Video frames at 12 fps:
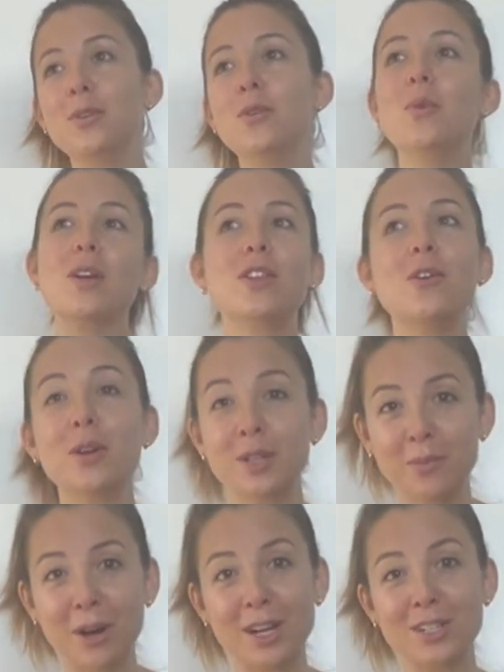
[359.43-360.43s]
you with your
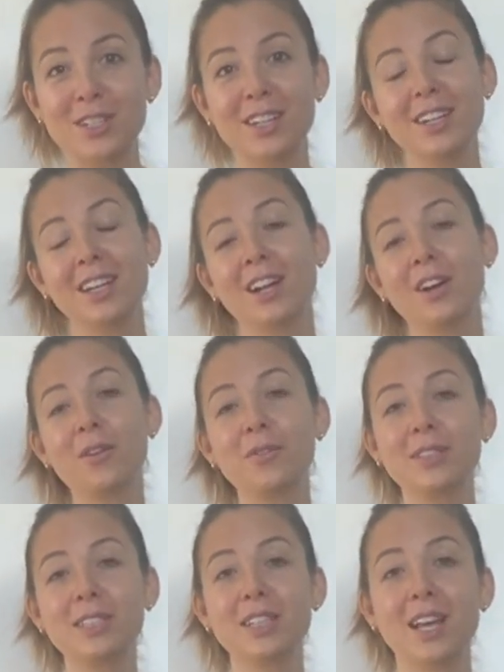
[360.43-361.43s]
depression, and I don't
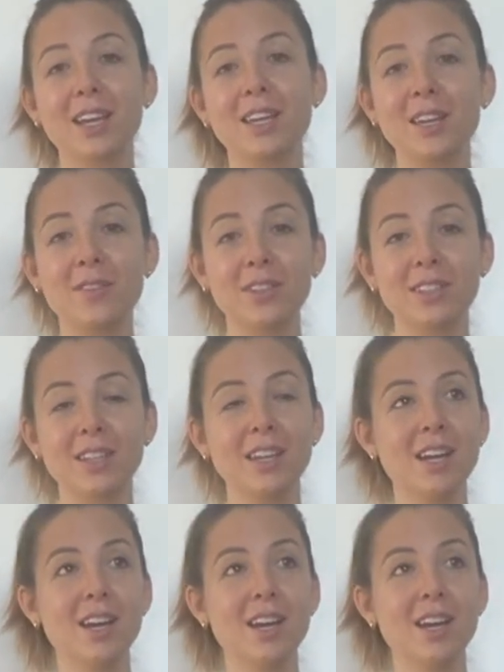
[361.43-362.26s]
really like even